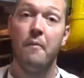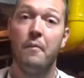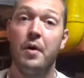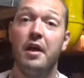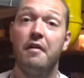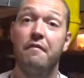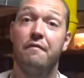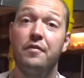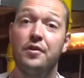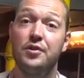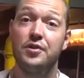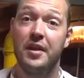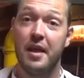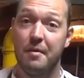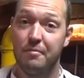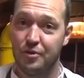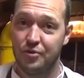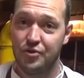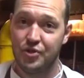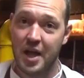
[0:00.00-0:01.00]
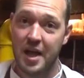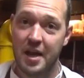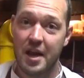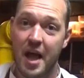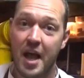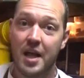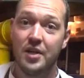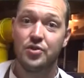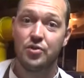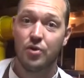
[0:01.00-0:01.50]
When I first came to China,
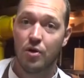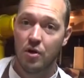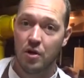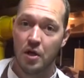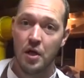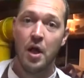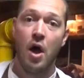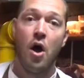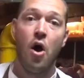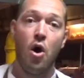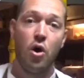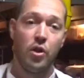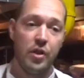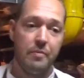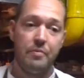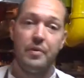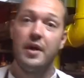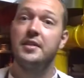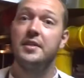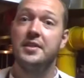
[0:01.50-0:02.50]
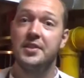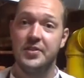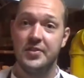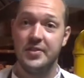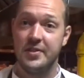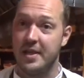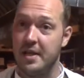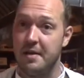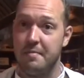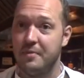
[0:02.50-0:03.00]
I saw all the bread is
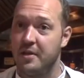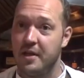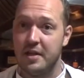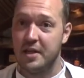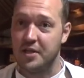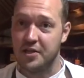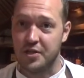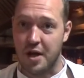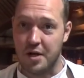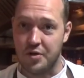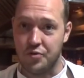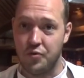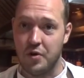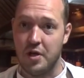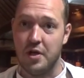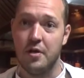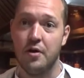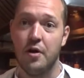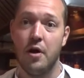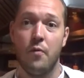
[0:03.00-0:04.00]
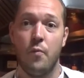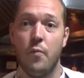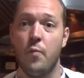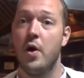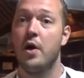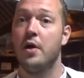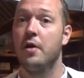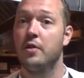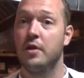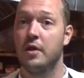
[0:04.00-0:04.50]
steamed in this country, you know.
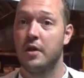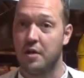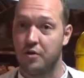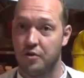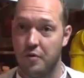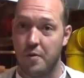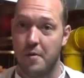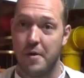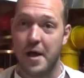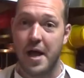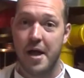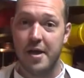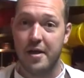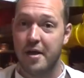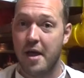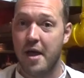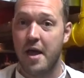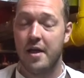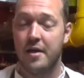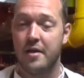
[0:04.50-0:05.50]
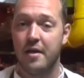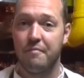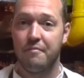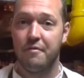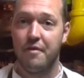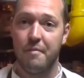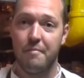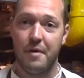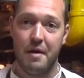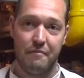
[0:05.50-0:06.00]
Where, the country where I come
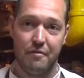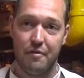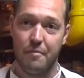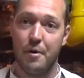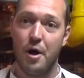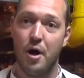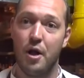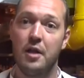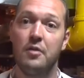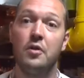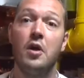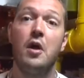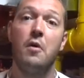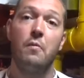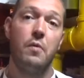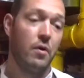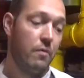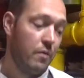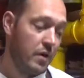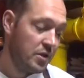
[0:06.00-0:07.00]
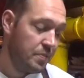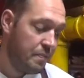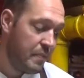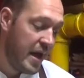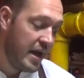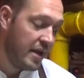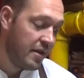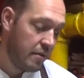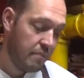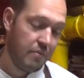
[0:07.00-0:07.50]
from, I'm from Holland, we always
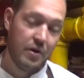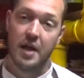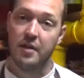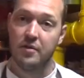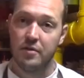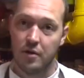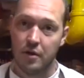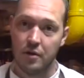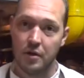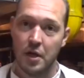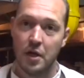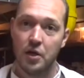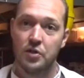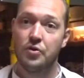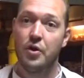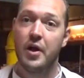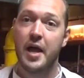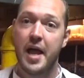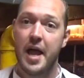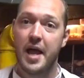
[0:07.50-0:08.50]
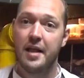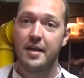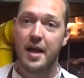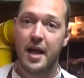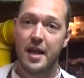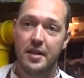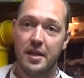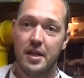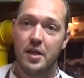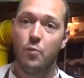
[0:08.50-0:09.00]
bake the bread, you know. So I had
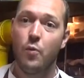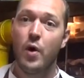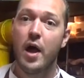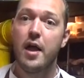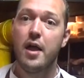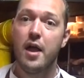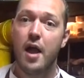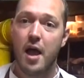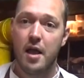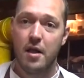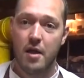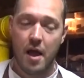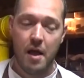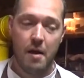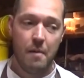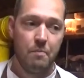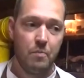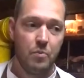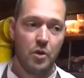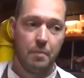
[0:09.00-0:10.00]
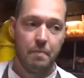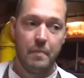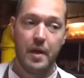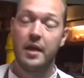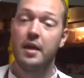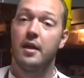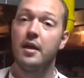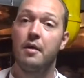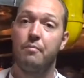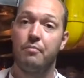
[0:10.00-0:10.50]
an idea, why I'm not
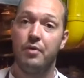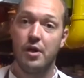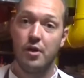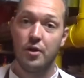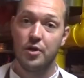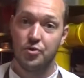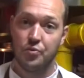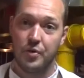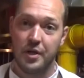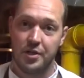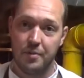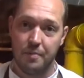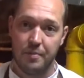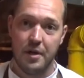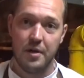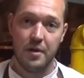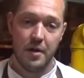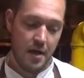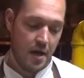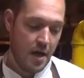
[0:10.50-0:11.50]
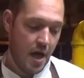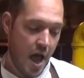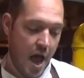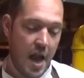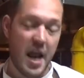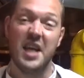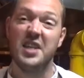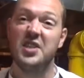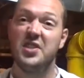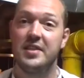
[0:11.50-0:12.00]
making a brioche recipe
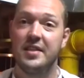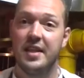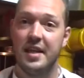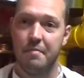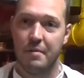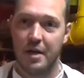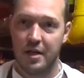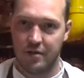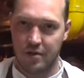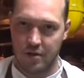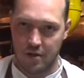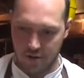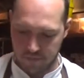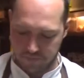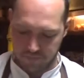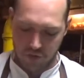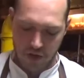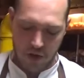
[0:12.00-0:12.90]
and I steam it, you know.